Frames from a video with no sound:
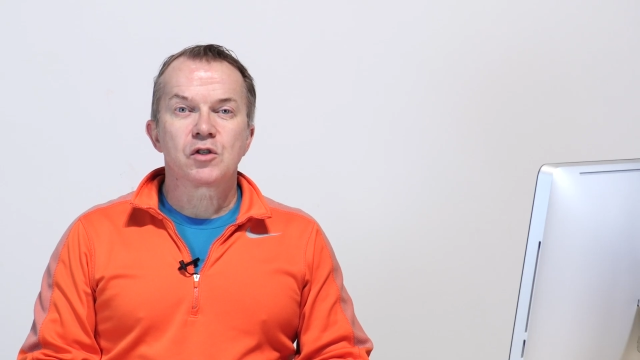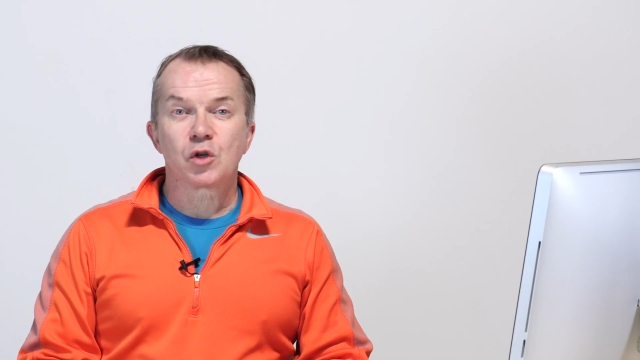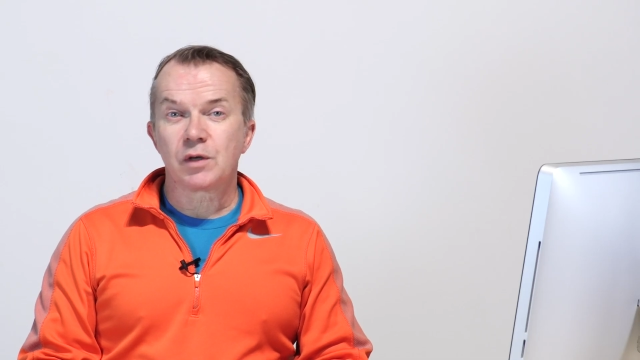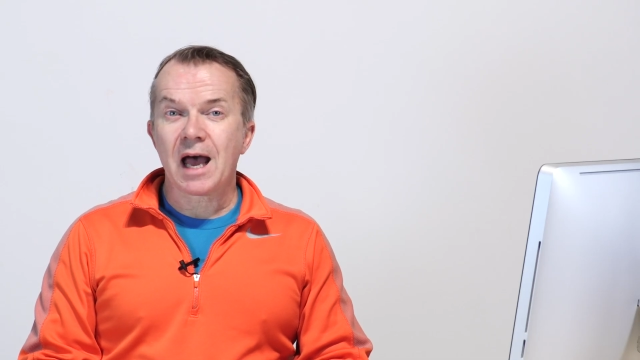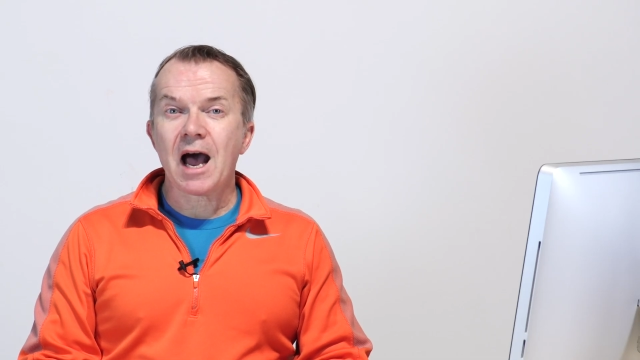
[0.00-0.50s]

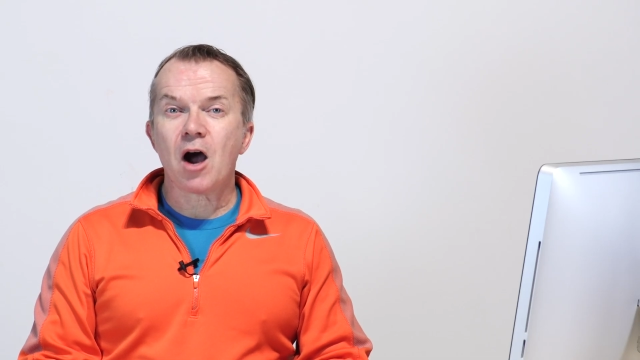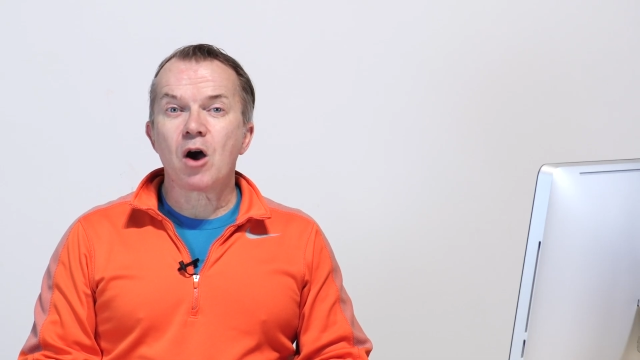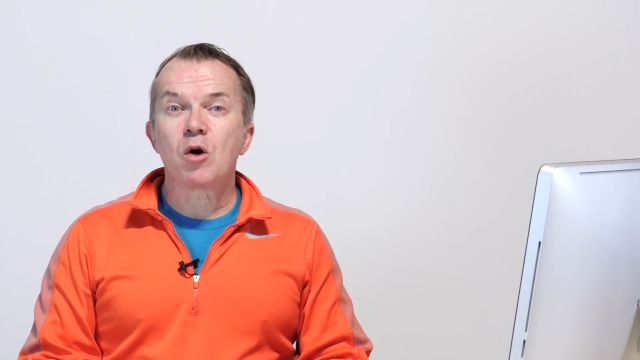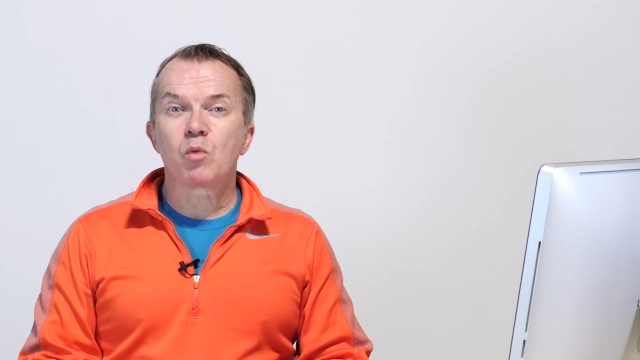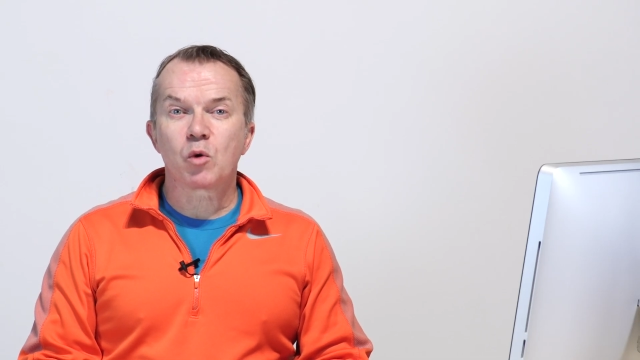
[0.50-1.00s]
So
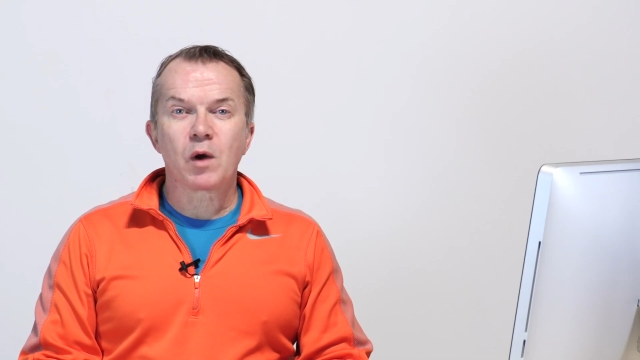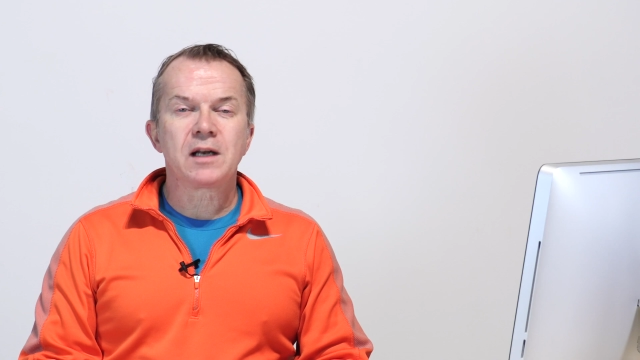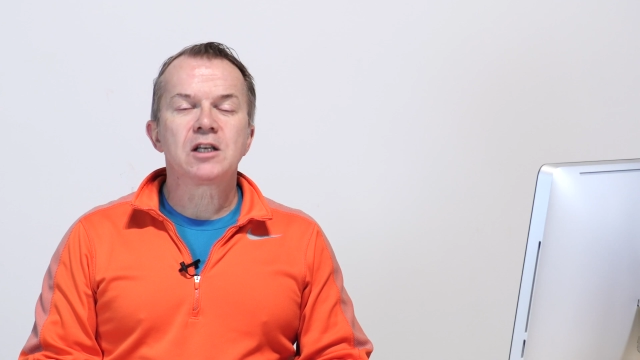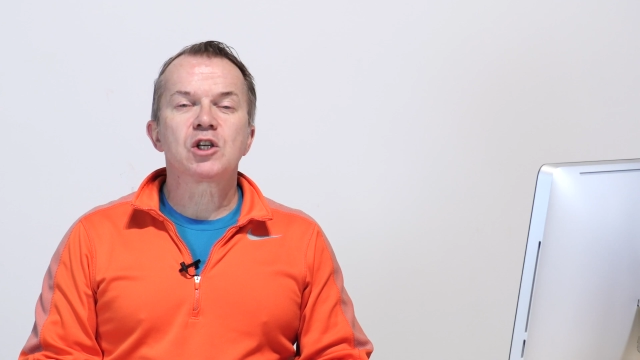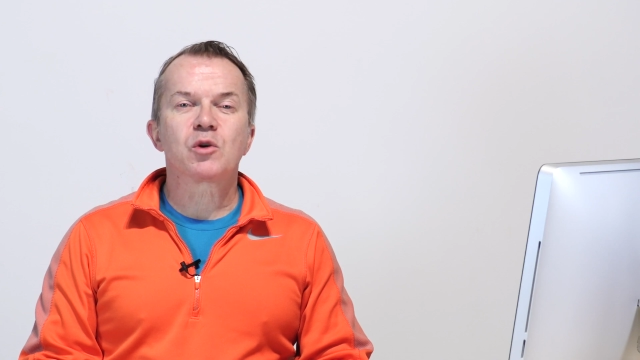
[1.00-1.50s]
now we're
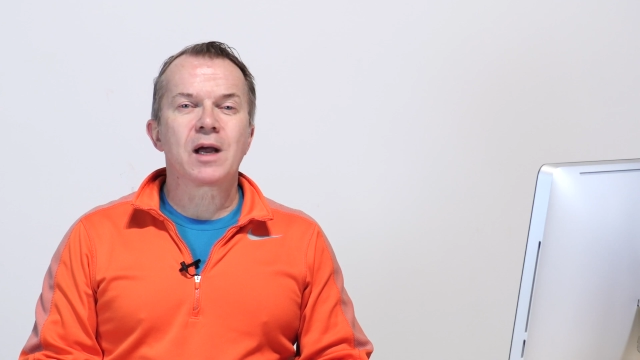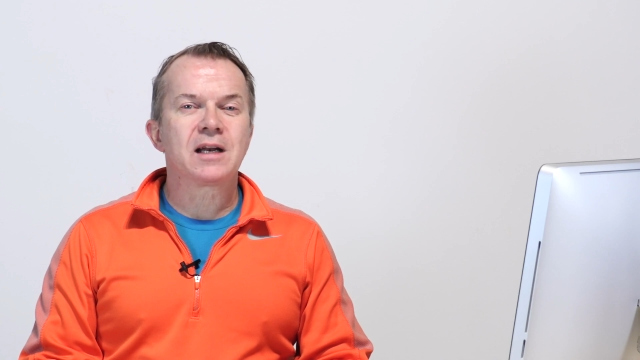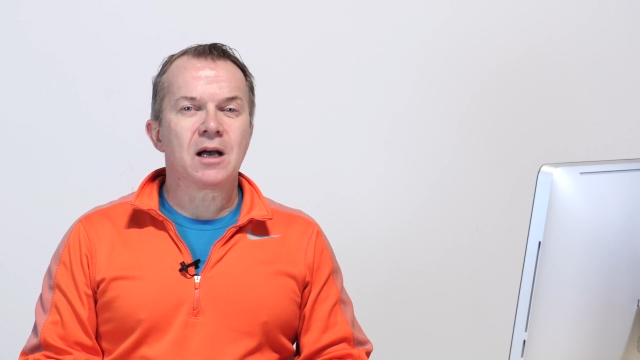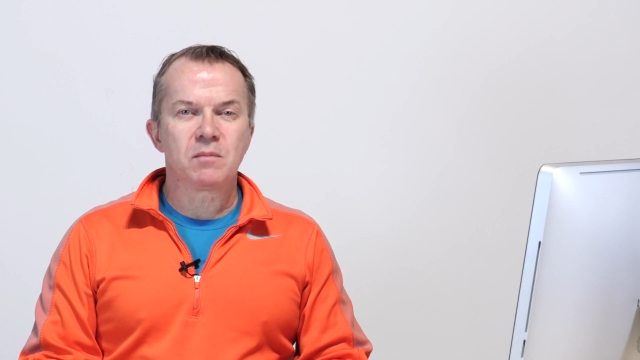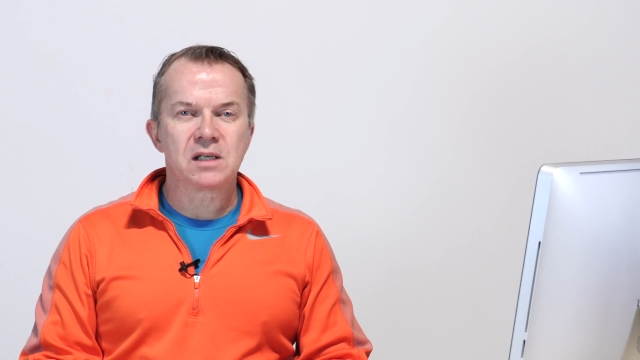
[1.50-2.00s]
ready to create
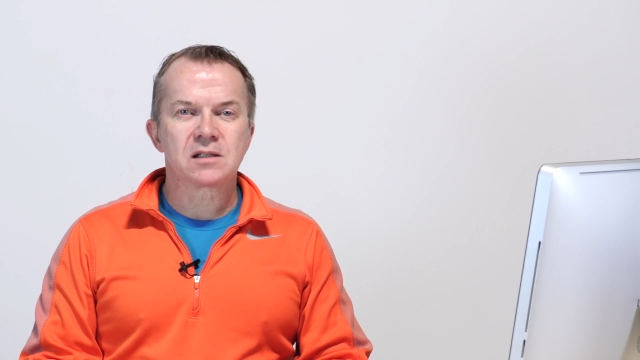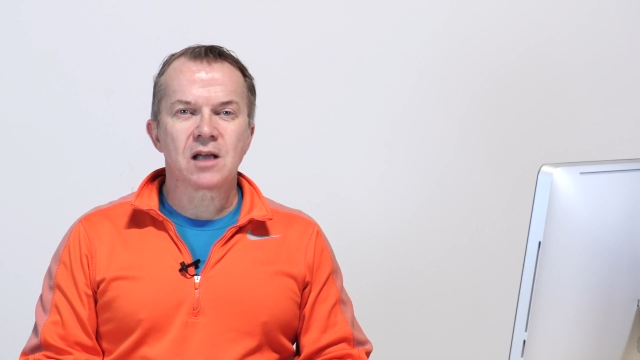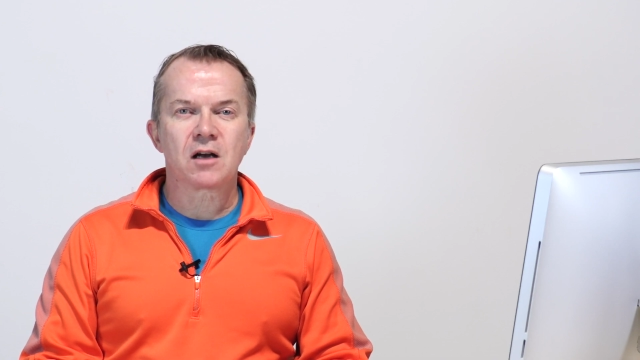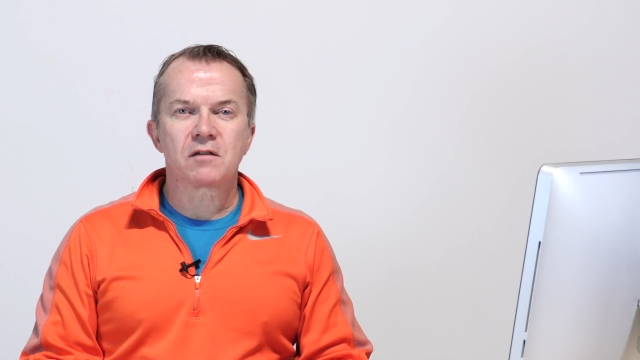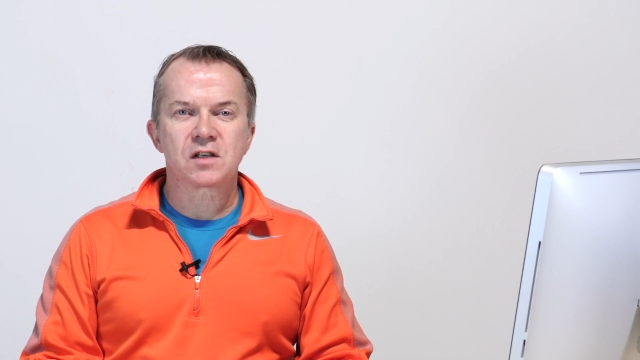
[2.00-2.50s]
a
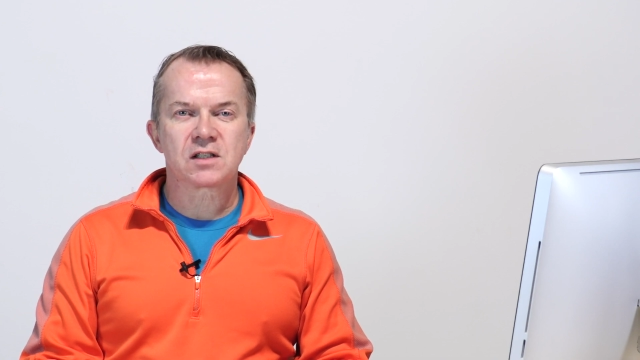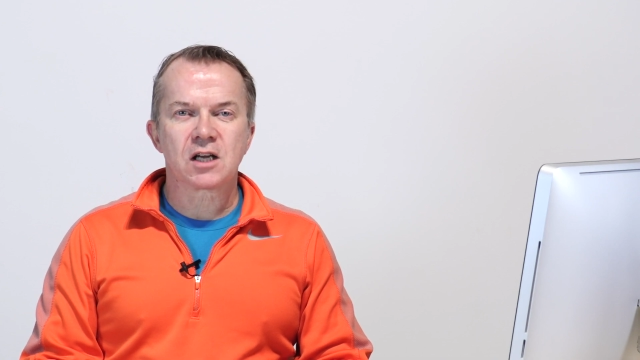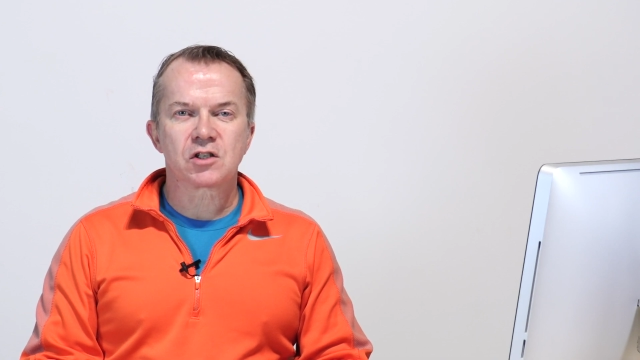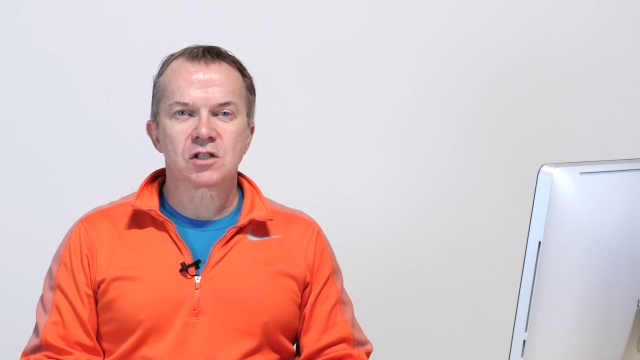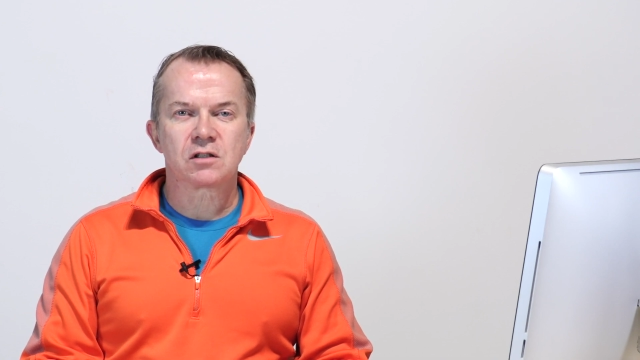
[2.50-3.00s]
mixdown of our
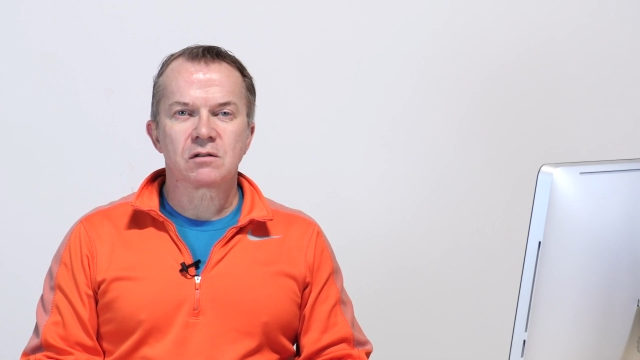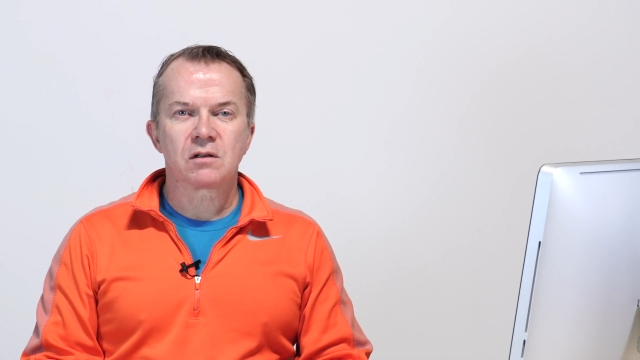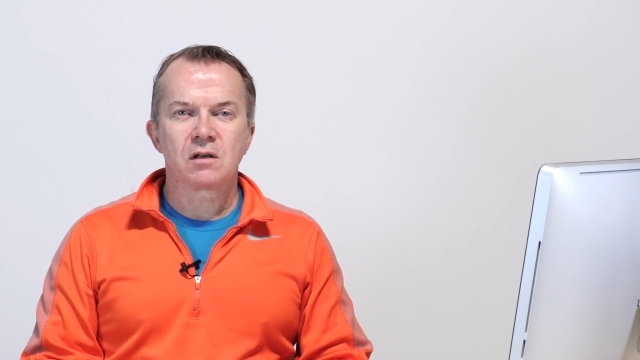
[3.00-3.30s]
session.